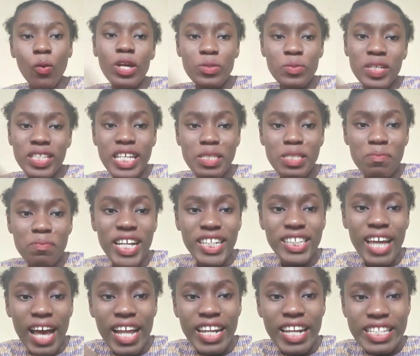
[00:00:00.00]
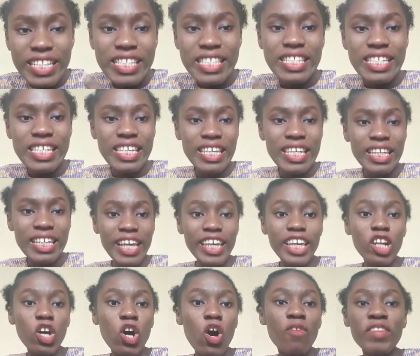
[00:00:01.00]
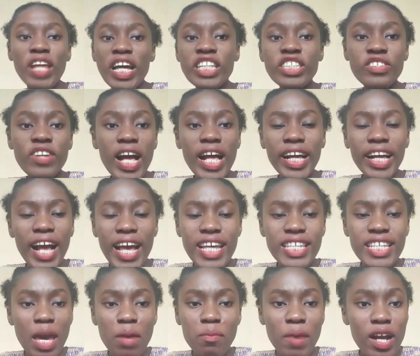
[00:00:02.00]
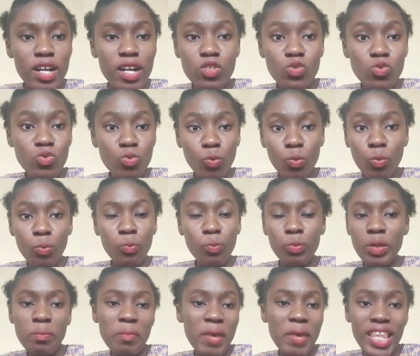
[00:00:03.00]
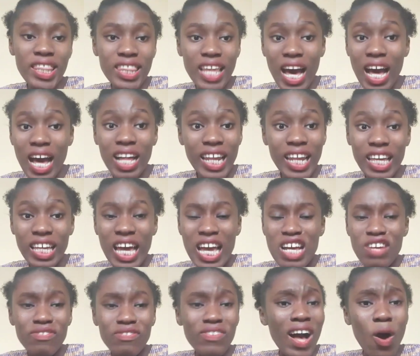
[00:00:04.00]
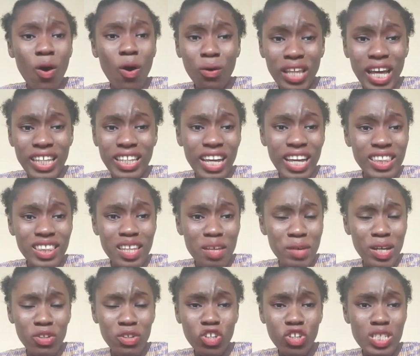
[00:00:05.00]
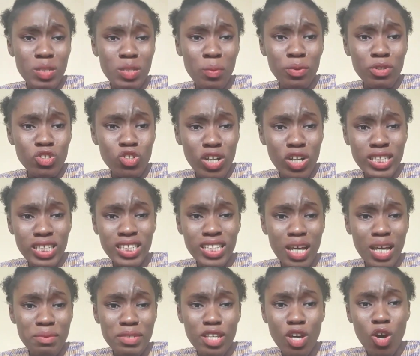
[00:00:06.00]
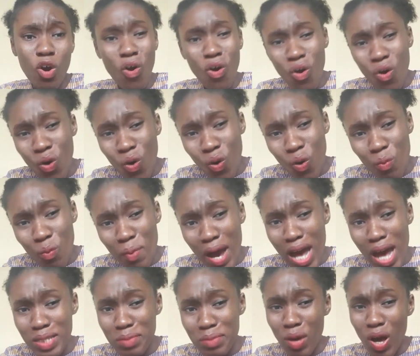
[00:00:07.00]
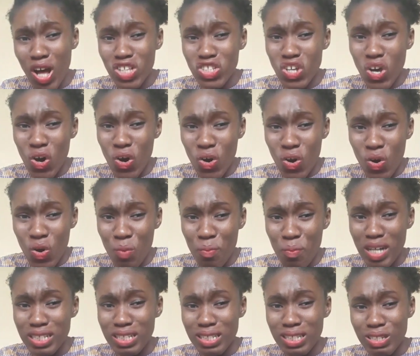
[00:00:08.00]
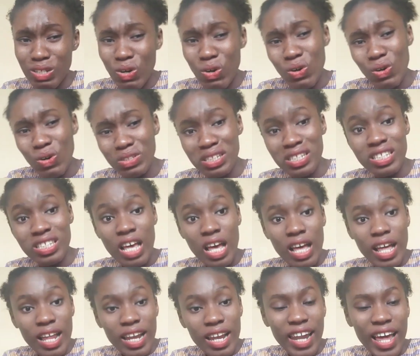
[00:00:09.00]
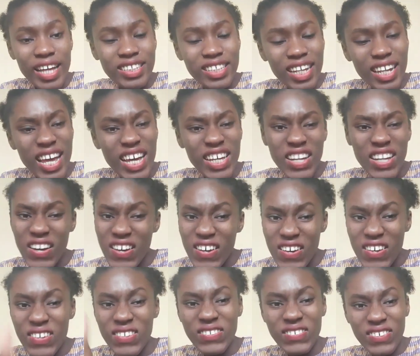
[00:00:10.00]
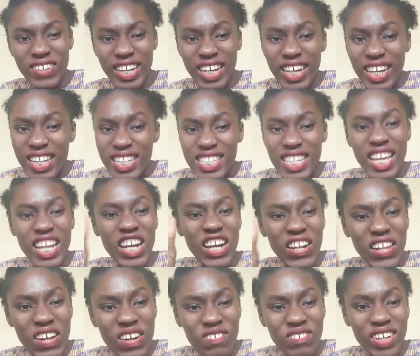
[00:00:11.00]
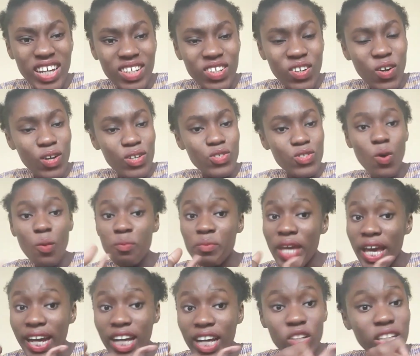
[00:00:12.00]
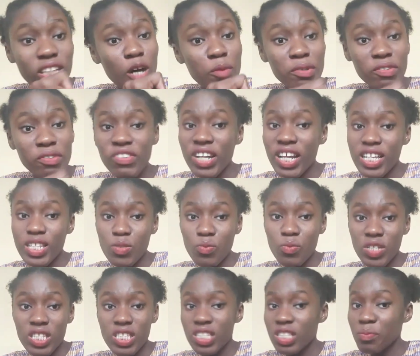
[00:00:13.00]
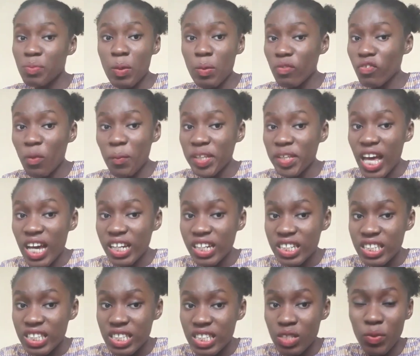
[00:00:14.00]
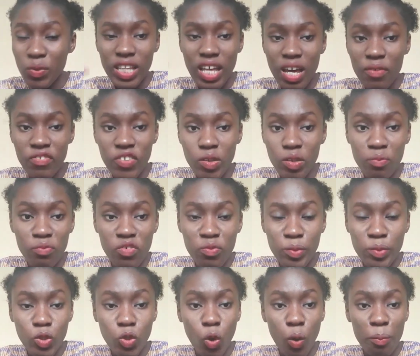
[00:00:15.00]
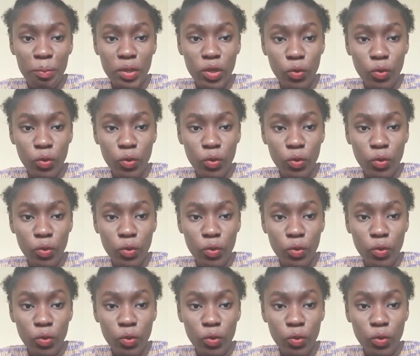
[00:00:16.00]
Quit with this mentality. Like, a lot of Nigerian guys get married to women that are like far older than them. And you don't see people judging them, say, oh, passport, oh, money, oh, this. Like, they're like, oh, great, in love. And also, me, I cannot now be friends with people from other races, whether female or